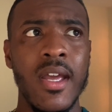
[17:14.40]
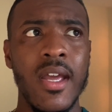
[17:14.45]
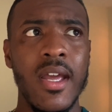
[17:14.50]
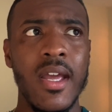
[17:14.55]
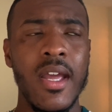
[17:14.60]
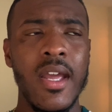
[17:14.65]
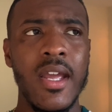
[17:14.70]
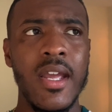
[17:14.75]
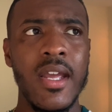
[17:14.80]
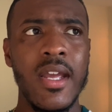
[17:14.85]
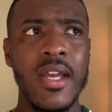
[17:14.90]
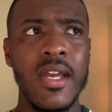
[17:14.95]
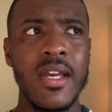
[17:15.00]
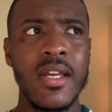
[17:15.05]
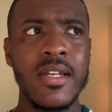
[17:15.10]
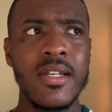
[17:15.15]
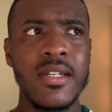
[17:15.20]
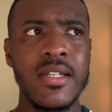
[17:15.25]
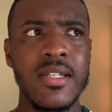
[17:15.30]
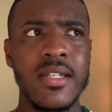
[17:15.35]

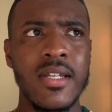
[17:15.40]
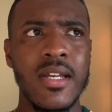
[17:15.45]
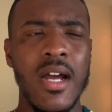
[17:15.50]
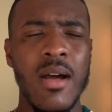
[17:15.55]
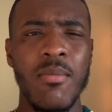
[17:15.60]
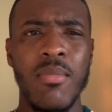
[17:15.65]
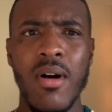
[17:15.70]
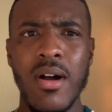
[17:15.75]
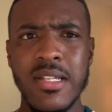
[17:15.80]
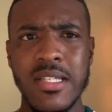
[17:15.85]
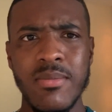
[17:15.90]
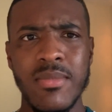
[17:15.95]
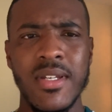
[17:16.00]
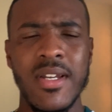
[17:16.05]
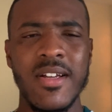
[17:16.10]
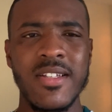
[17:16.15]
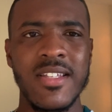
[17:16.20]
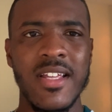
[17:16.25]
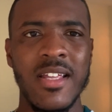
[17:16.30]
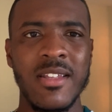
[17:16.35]
And I bought something
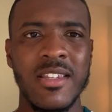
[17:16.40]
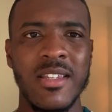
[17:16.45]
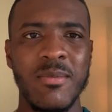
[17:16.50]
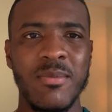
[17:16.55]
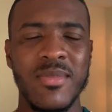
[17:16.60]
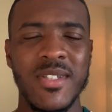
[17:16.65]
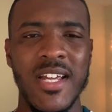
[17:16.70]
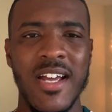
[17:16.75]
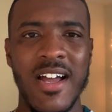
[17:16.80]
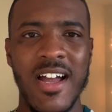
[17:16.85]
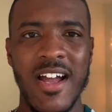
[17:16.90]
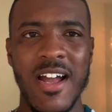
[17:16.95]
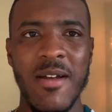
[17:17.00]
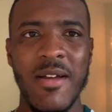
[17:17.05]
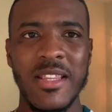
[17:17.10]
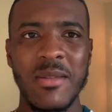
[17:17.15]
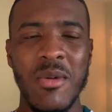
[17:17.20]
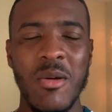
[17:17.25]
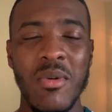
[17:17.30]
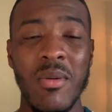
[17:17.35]
else at
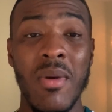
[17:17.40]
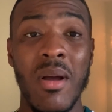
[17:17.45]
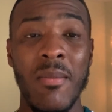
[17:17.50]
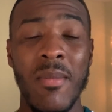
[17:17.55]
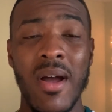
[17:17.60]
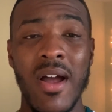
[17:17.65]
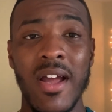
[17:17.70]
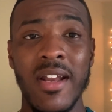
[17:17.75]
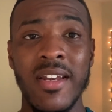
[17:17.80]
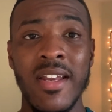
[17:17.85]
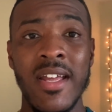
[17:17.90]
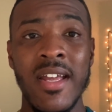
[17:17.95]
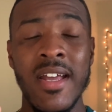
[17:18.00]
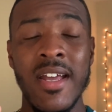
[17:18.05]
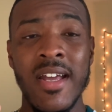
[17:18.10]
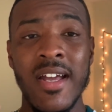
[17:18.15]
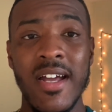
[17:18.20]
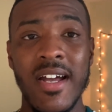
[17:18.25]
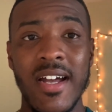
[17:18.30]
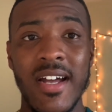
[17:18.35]
the moment in my mind,
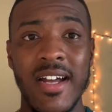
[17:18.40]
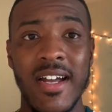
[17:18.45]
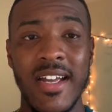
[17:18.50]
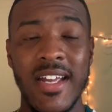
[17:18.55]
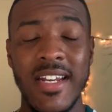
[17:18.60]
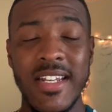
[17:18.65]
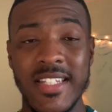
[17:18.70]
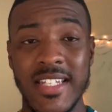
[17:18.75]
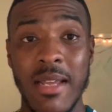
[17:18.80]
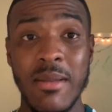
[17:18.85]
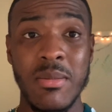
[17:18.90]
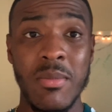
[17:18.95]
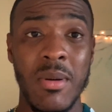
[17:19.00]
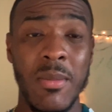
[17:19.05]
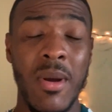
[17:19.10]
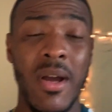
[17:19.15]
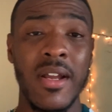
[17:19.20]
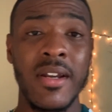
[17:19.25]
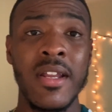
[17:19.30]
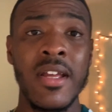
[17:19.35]
it escapes my
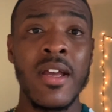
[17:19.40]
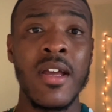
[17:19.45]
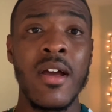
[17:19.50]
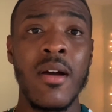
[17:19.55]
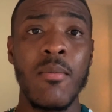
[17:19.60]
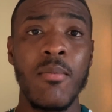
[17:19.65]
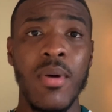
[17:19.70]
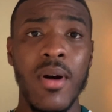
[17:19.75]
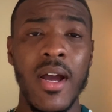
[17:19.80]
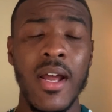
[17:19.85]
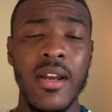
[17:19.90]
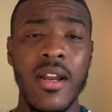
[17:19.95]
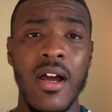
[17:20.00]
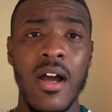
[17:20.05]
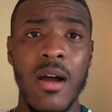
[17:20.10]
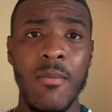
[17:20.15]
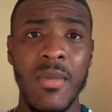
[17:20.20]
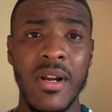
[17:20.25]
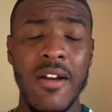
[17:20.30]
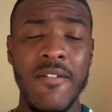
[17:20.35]
mind. But
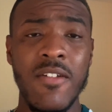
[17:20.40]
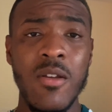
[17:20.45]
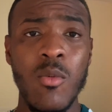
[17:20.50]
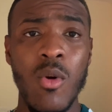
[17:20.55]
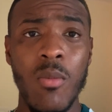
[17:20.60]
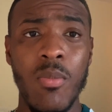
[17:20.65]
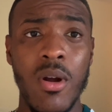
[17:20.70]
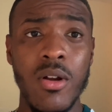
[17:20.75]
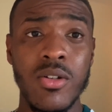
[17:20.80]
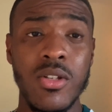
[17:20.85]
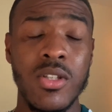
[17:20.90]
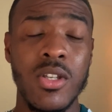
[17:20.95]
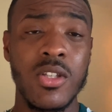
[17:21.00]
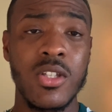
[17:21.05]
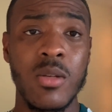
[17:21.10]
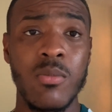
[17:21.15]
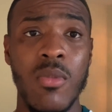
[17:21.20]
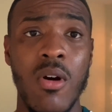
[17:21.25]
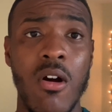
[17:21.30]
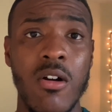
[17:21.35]
I got a few more purchases
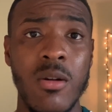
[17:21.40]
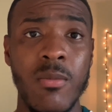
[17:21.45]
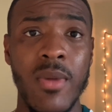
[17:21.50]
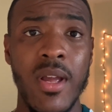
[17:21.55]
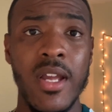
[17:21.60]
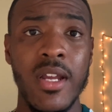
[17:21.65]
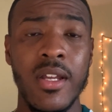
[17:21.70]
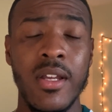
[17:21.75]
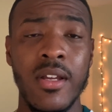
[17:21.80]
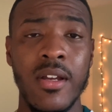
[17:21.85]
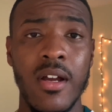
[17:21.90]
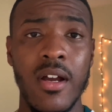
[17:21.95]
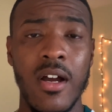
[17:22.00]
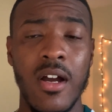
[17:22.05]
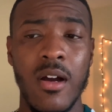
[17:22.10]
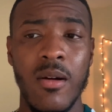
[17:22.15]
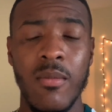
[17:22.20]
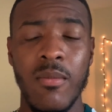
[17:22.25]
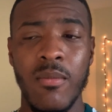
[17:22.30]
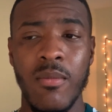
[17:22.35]
tomorrow to make,
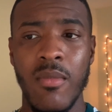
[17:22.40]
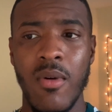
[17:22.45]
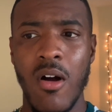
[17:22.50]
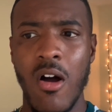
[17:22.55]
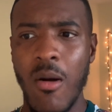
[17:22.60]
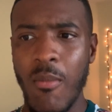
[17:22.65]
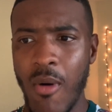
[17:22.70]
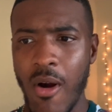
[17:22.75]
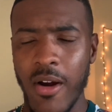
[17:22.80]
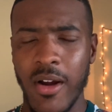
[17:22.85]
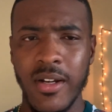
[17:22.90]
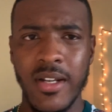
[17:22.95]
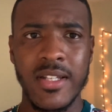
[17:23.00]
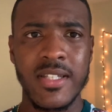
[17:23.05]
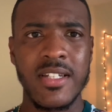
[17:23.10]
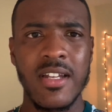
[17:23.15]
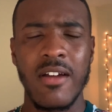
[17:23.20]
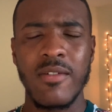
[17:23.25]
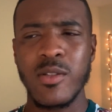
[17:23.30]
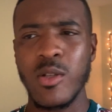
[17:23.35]
all marketing
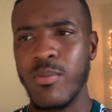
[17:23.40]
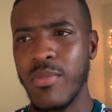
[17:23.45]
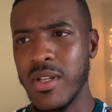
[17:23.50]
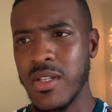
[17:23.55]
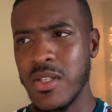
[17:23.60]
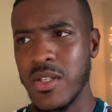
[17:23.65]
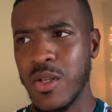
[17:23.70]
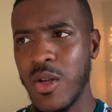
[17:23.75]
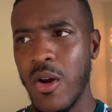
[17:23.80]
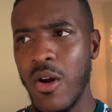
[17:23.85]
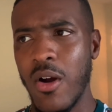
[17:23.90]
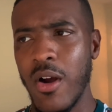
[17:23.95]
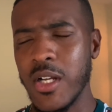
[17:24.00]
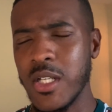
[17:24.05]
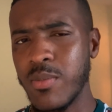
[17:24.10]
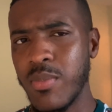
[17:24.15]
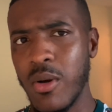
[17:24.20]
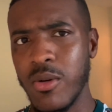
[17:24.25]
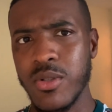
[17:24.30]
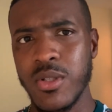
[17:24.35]
stuff, so business
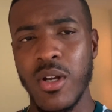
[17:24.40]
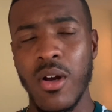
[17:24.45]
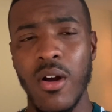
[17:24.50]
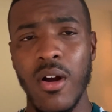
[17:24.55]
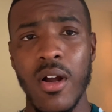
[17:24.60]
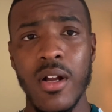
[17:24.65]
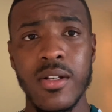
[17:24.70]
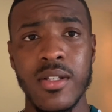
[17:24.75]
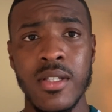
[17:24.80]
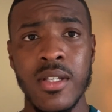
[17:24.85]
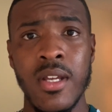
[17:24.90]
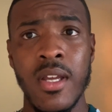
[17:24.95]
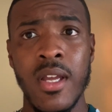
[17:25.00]
cards, postcards,